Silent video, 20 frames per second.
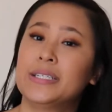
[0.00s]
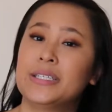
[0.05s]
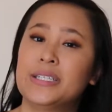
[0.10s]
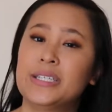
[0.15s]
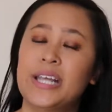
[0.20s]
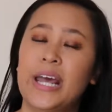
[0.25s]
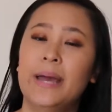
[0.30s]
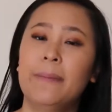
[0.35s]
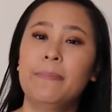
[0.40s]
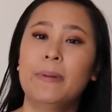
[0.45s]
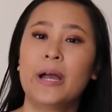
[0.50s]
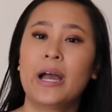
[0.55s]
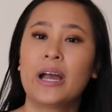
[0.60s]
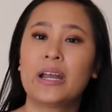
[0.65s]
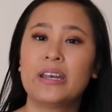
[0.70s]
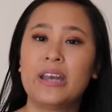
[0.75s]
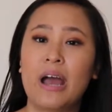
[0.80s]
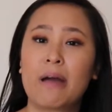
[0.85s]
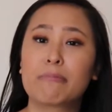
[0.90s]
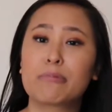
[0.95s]
Tip
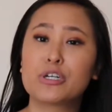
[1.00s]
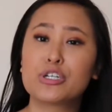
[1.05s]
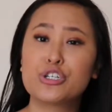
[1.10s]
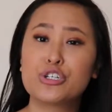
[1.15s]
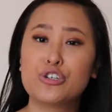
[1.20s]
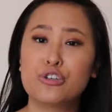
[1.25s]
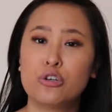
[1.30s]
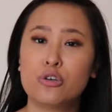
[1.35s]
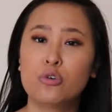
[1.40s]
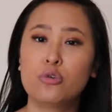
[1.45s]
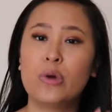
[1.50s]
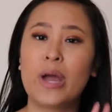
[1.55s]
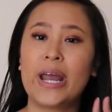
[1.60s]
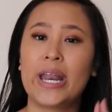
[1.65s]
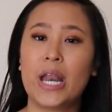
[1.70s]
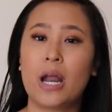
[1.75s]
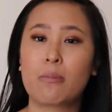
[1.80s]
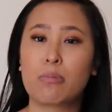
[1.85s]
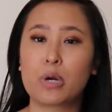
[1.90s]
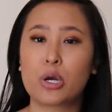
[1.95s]
number 2
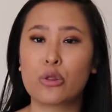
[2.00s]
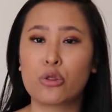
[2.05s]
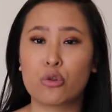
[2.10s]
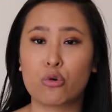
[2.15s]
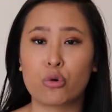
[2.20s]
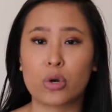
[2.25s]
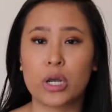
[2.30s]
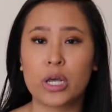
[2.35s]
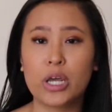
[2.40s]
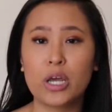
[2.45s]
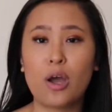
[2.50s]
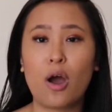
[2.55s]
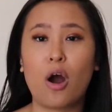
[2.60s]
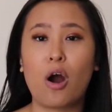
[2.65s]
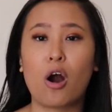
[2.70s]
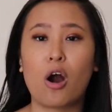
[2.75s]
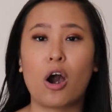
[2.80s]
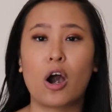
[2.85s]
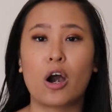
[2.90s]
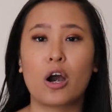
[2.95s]
and number 3
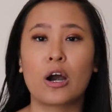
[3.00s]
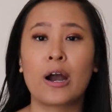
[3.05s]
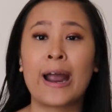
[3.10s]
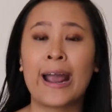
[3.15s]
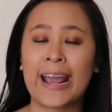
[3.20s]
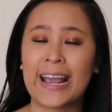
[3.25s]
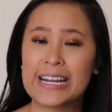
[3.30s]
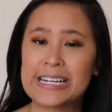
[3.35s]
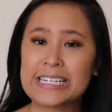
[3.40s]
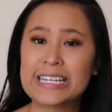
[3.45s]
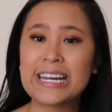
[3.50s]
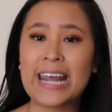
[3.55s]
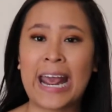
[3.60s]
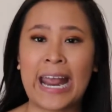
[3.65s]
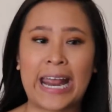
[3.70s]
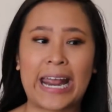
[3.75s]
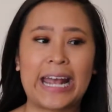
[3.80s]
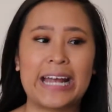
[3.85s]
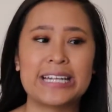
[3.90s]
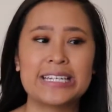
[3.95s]
are hand in
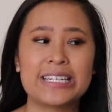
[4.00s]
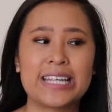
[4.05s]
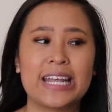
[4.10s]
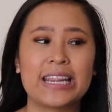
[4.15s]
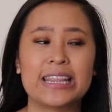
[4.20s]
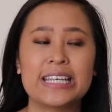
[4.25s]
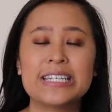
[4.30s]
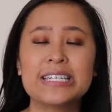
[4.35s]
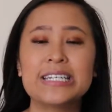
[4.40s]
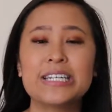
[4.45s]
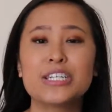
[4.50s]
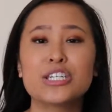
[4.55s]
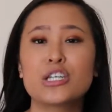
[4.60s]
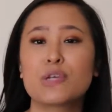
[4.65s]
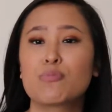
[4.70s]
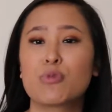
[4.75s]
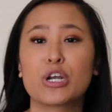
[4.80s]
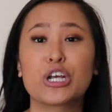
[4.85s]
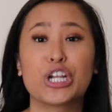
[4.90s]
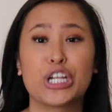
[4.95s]
hand, and this is
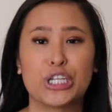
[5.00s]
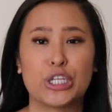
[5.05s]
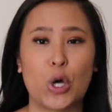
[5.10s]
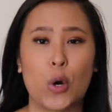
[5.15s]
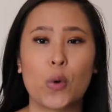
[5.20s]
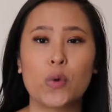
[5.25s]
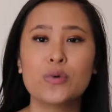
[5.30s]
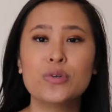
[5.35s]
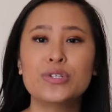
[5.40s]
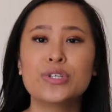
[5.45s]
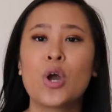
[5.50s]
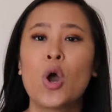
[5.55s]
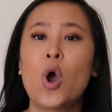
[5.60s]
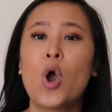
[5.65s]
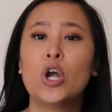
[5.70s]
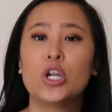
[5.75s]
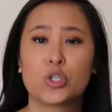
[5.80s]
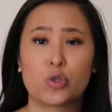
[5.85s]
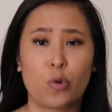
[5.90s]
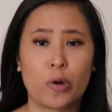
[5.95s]
to bring clothes,
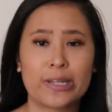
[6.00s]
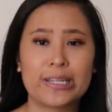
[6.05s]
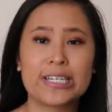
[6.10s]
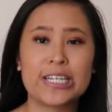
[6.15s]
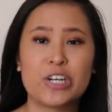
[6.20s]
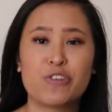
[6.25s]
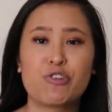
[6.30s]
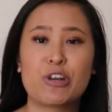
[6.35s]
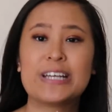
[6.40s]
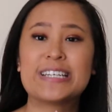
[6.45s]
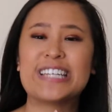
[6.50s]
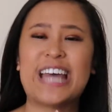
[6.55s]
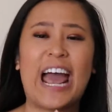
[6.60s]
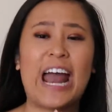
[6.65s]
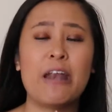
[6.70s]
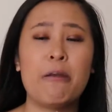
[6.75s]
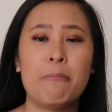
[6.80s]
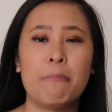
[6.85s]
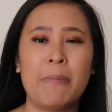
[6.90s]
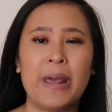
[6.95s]
toiletries,
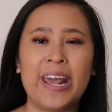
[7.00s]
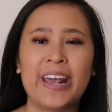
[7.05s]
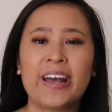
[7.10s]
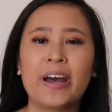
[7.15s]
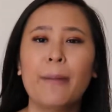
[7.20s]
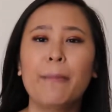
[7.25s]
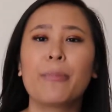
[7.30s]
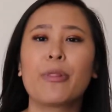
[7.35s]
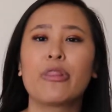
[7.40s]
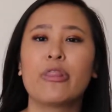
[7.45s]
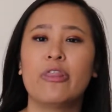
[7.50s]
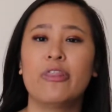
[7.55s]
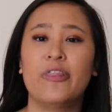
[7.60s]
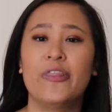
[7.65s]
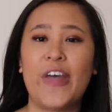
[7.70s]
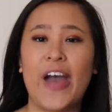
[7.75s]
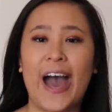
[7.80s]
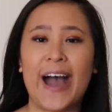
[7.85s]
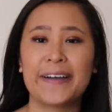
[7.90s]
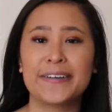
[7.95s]
and makeup
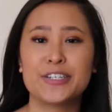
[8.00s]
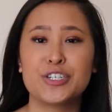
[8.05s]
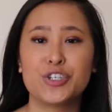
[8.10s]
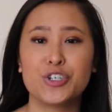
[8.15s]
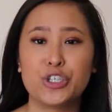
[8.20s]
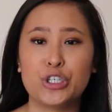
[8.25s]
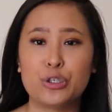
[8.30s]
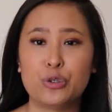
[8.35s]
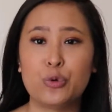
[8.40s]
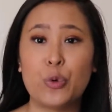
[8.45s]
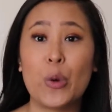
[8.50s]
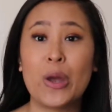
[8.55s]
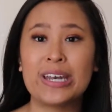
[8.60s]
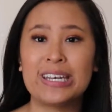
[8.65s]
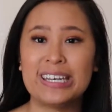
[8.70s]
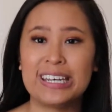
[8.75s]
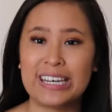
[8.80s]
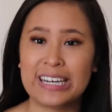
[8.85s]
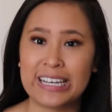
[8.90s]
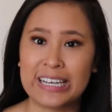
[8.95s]
that you
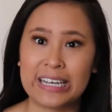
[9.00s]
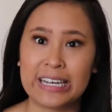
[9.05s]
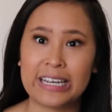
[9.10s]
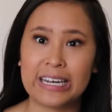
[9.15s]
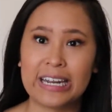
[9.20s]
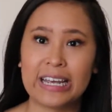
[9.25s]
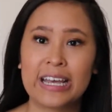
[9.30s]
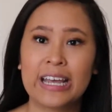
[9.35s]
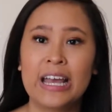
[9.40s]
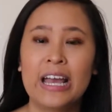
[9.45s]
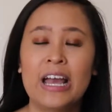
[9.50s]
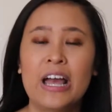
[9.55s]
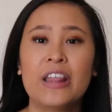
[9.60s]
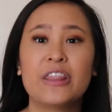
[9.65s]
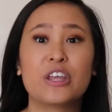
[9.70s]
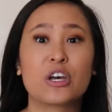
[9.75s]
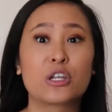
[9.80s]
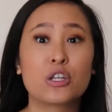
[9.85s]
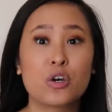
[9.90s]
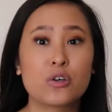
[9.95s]
need.
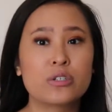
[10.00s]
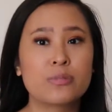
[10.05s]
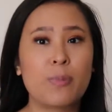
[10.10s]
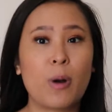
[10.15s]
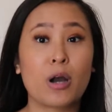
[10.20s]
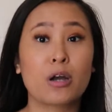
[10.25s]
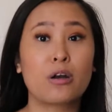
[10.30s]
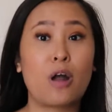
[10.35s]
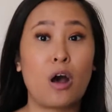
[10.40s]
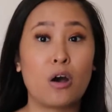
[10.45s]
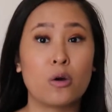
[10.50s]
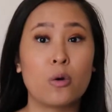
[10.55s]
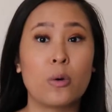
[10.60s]
The clothes part